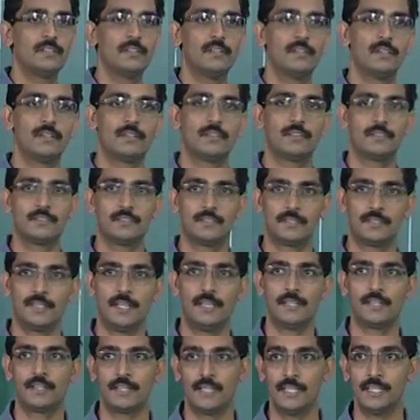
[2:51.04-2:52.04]
or
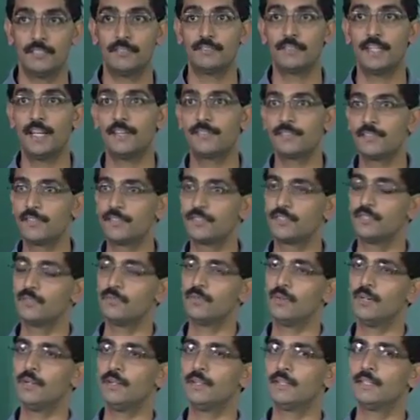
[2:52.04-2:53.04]
the kind of task that is
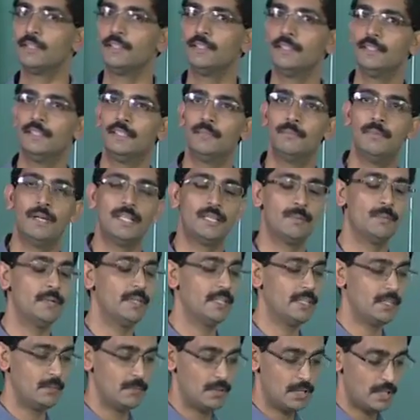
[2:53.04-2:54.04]
involved in a
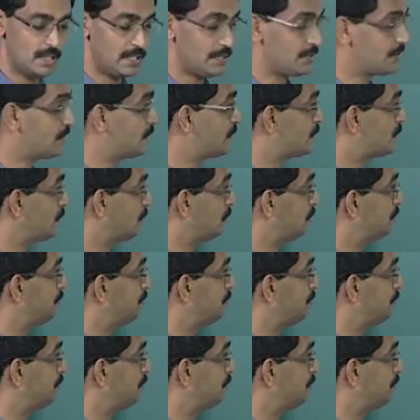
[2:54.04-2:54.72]
mathematical modeling system,